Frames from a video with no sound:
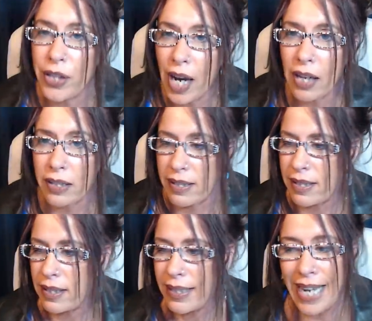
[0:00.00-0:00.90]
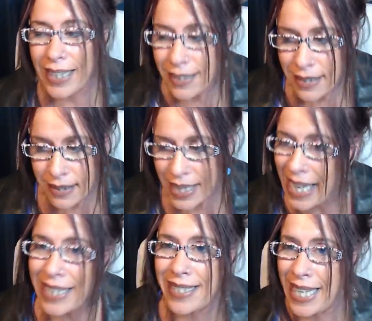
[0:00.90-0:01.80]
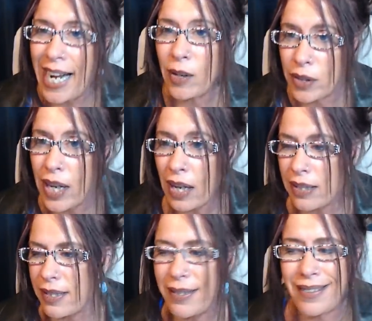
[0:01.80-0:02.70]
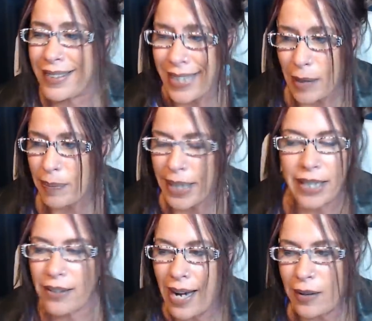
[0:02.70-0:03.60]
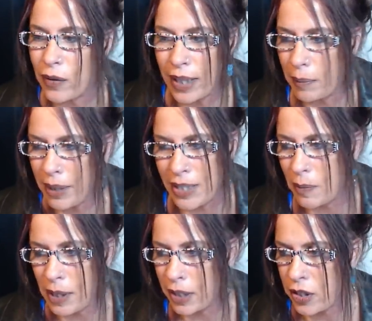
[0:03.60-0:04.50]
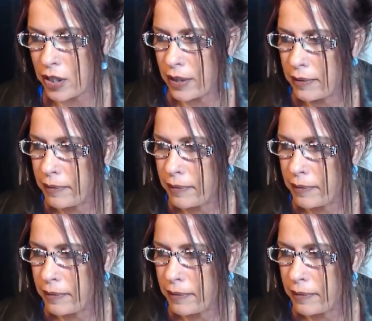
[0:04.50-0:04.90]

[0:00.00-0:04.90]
does. That's hands down does. The day planner I don't think means much.